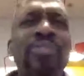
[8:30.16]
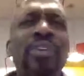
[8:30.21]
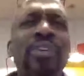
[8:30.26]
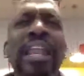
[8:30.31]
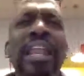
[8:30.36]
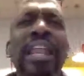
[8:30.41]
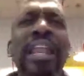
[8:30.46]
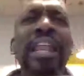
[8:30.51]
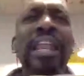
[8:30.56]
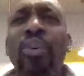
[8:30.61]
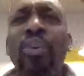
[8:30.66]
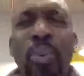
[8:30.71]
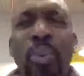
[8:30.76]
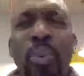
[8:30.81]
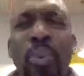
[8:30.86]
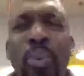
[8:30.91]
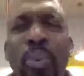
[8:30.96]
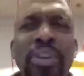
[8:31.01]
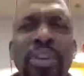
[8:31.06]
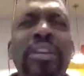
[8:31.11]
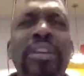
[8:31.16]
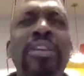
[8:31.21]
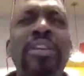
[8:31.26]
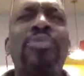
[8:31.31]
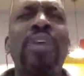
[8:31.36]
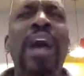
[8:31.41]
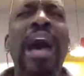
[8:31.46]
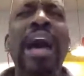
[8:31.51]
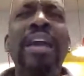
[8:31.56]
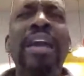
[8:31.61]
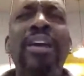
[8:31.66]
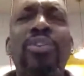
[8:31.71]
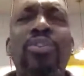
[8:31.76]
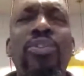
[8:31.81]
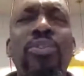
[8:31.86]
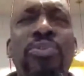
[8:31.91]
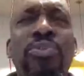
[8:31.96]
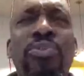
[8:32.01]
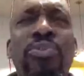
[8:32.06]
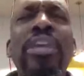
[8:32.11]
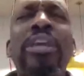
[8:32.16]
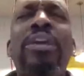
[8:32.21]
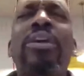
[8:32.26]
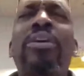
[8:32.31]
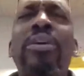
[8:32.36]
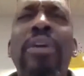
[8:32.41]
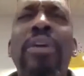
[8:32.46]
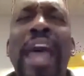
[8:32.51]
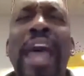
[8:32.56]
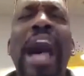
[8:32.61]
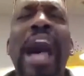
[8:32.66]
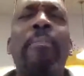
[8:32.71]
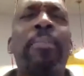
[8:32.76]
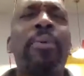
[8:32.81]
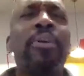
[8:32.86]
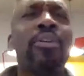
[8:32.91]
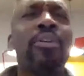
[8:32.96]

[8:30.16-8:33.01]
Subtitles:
an increasing desire to see good happen,